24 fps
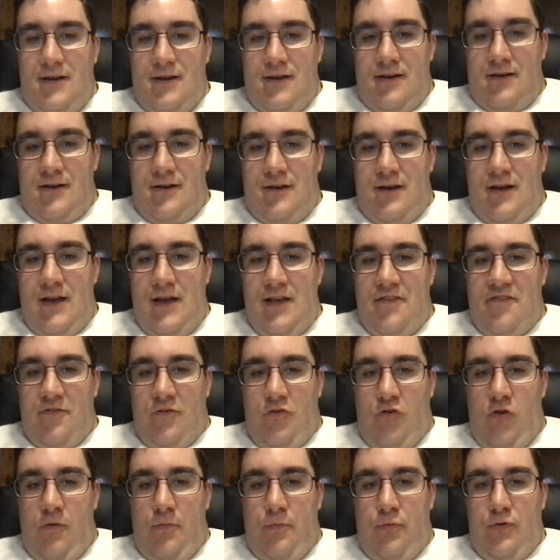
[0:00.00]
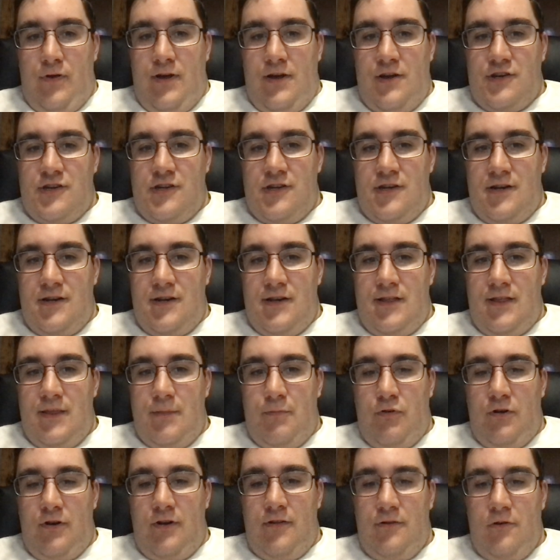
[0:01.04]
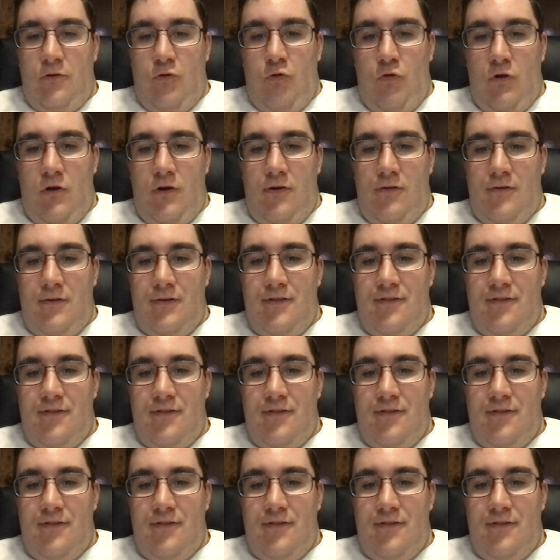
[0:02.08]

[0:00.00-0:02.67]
as a corporation in the Predator world.